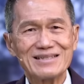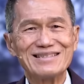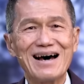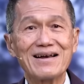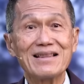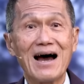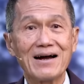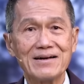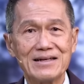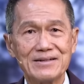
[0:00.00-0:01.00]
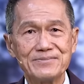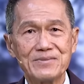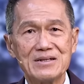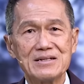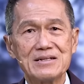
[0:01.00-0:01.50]
Darren Hardy
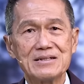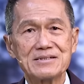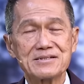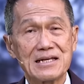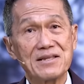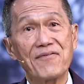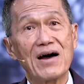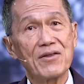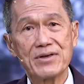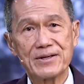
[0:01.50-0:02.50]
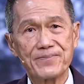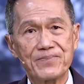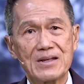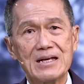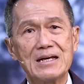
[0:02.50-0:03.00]
said the following:
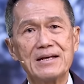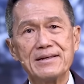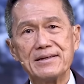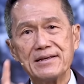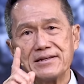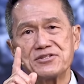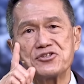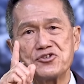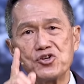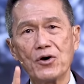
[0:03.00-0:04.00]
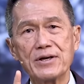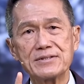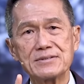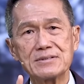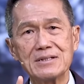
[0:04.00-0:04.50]
each
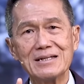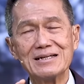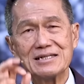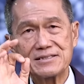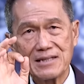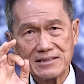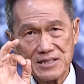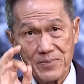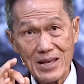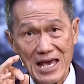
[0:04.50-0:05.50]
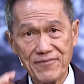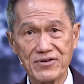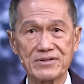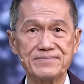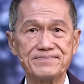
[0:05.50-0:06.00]
choice starts a
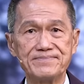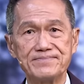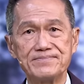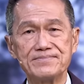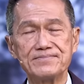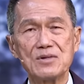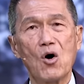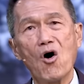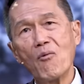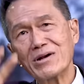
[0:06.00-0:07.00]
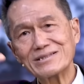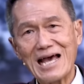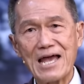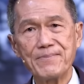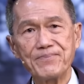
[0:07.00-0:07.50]
behavior. Over
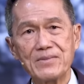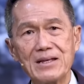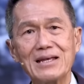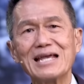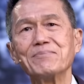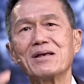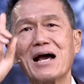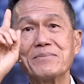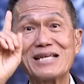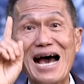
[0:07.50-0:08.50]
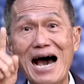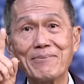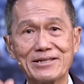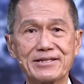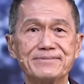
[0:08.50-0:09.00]
time, it becomes a
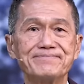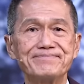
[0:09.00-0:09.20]
habit.